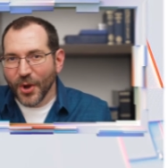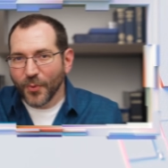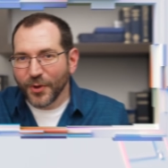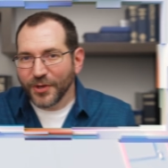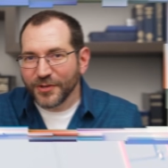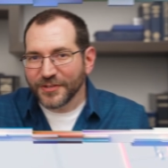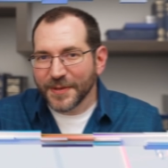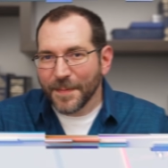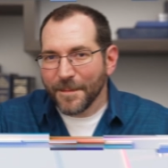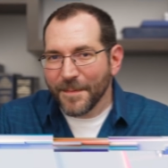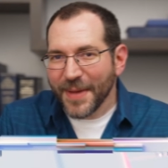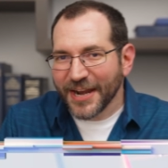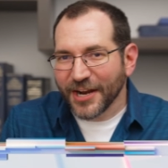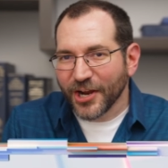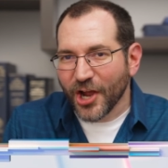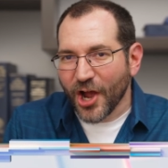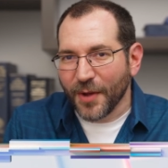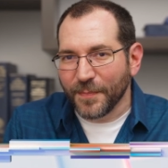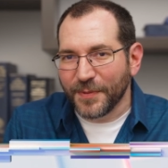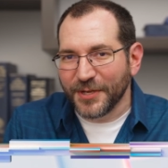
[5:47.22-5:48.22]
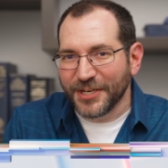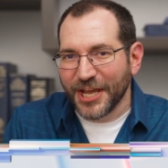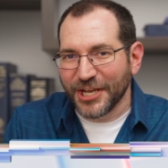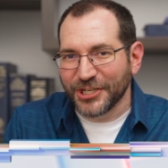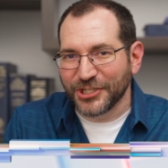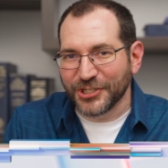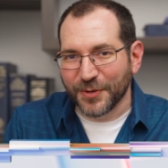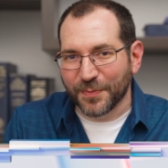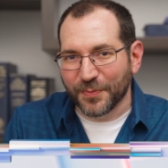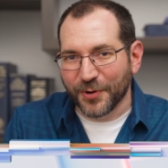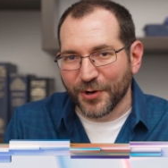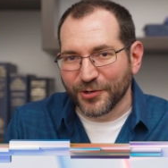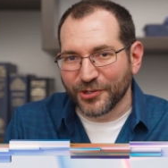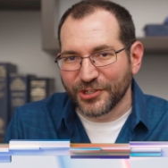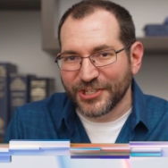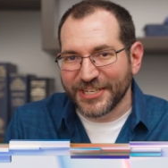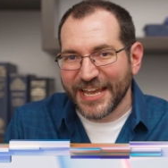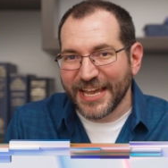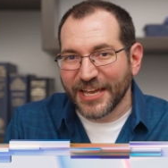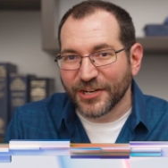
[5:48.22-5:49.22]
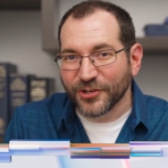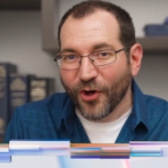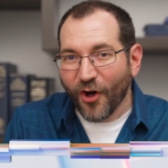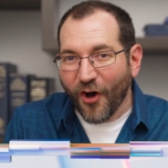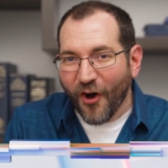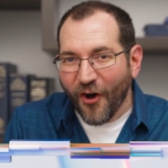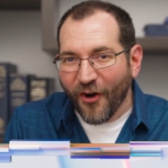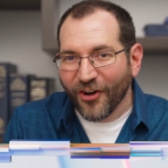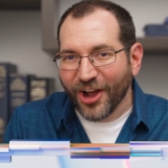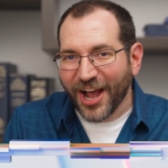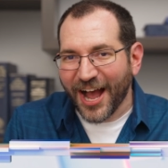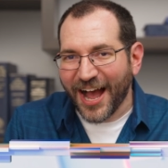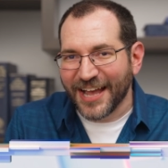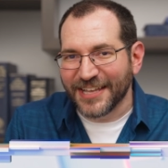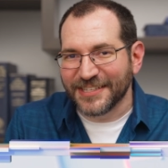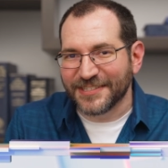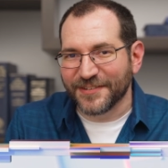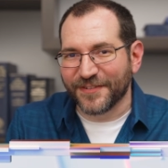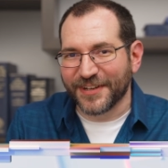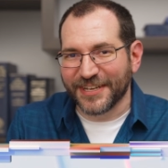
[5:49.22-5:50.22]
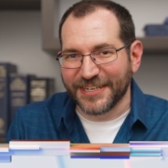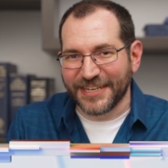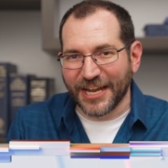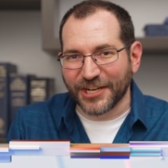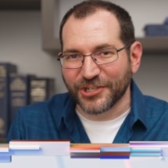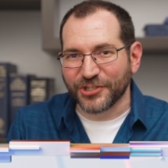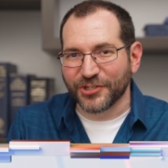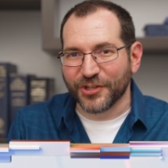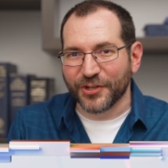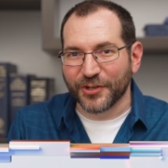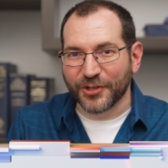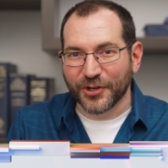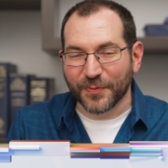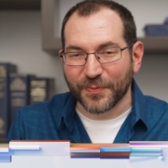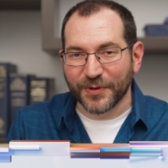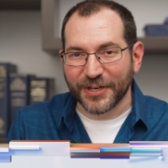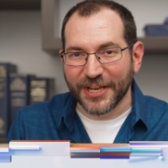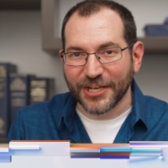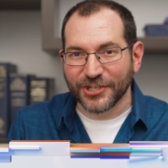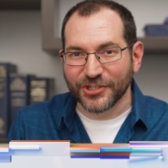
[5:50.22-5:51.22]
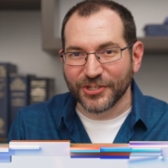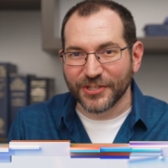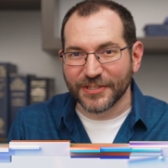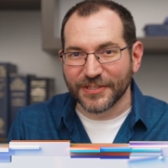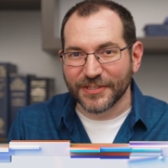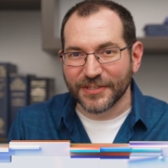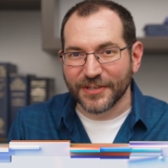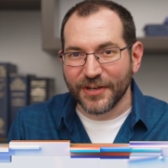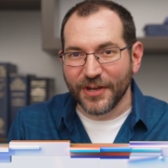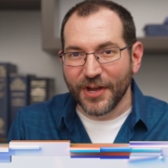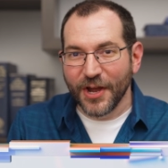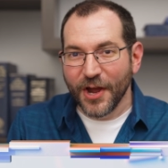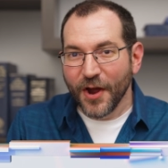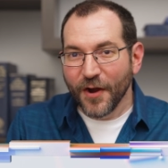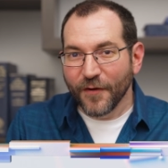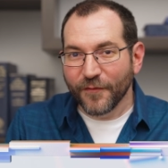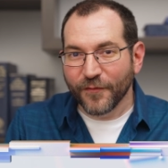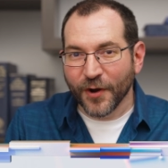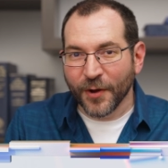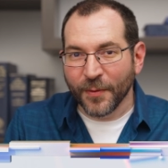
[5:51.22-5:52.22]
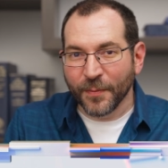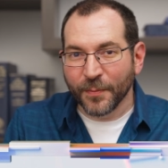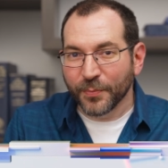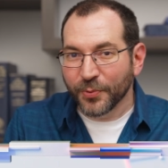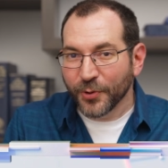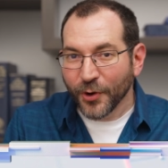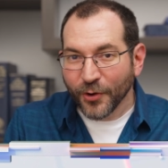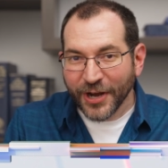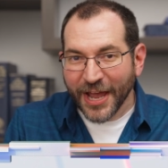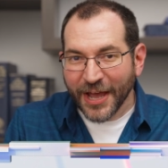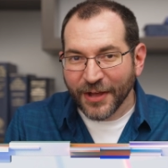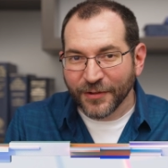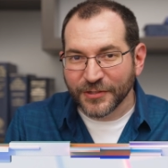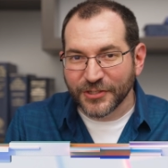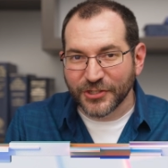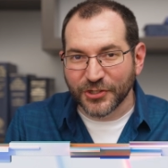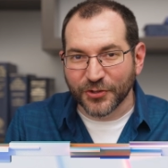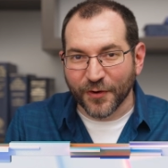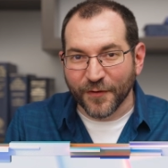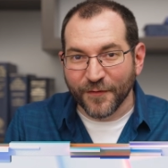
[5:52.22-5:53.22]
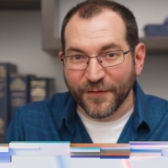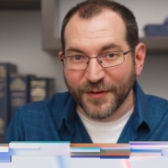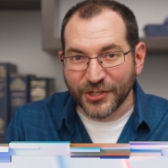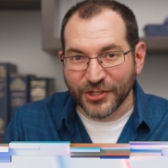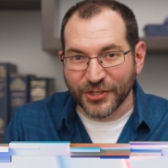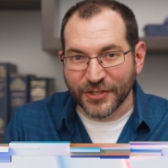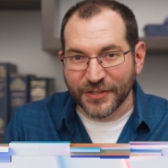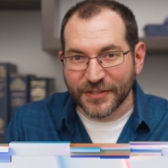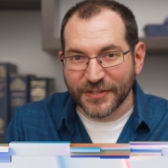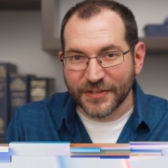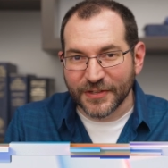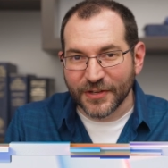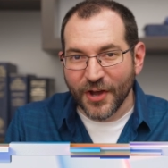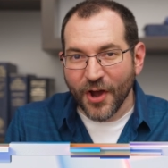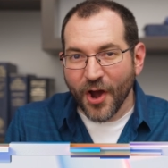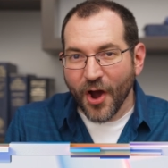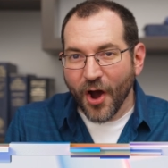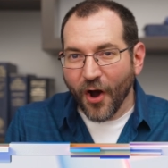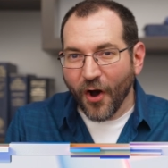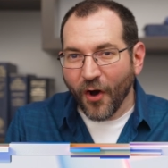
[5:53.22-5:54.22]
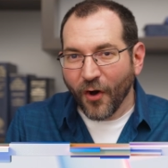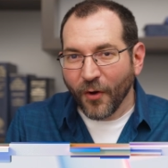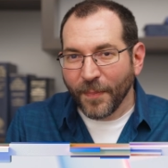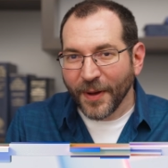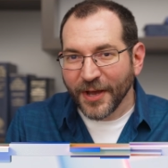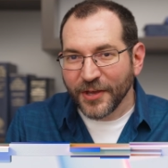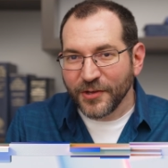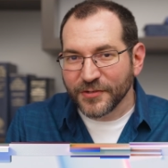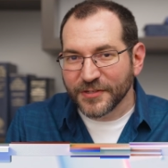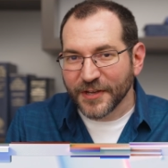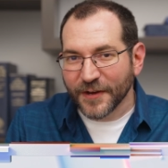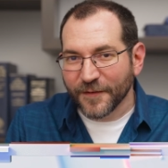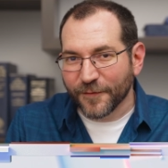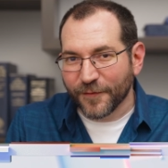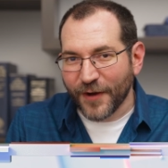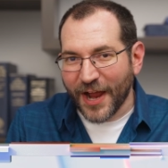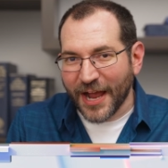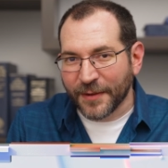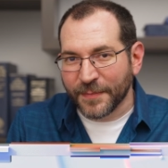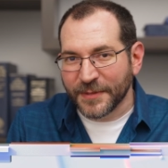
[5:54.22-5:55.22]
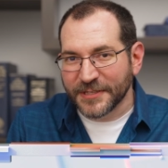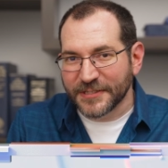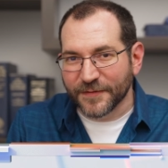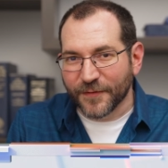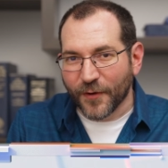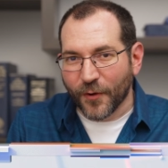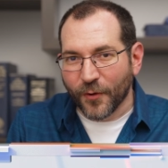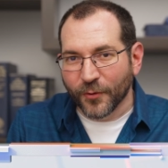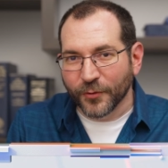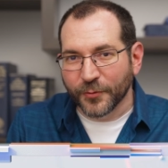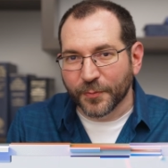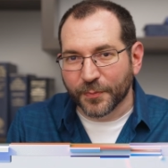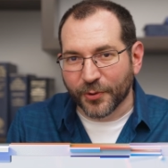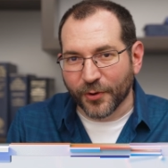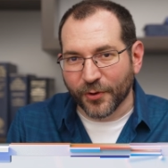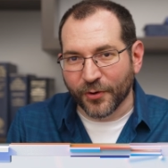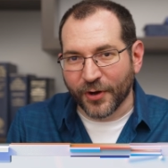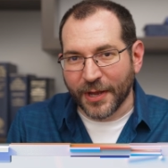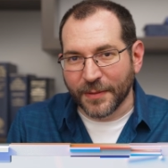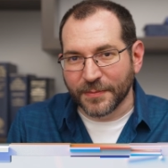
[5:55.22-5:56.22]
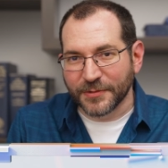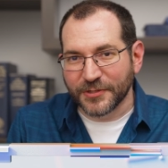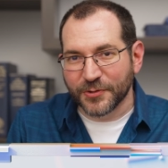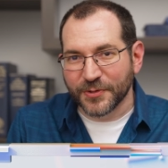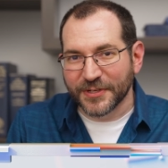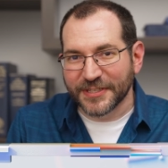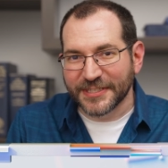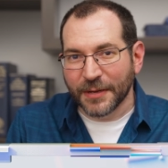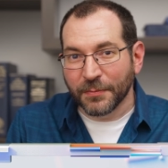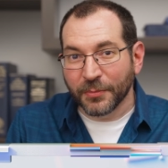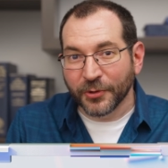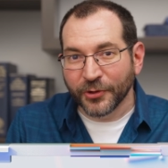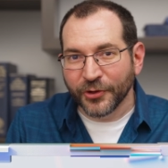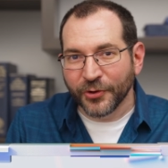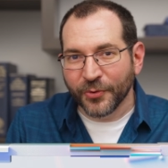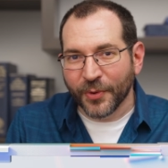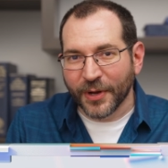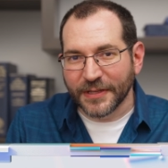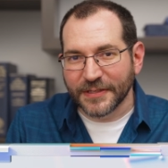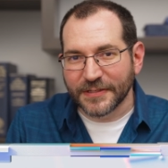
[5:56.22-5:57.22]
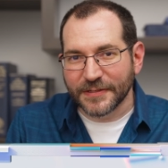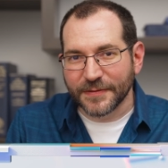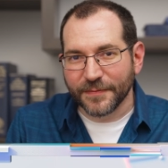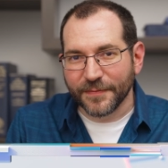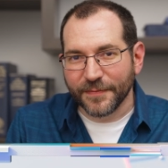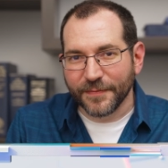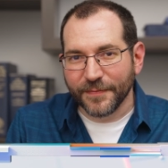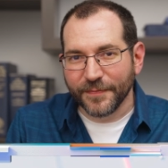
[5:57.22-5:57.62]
We use a meta-computation approach to handle all kinds of contextual interpretations, from pronouns to revisions, all by using fragments of old programs to assemble new ones.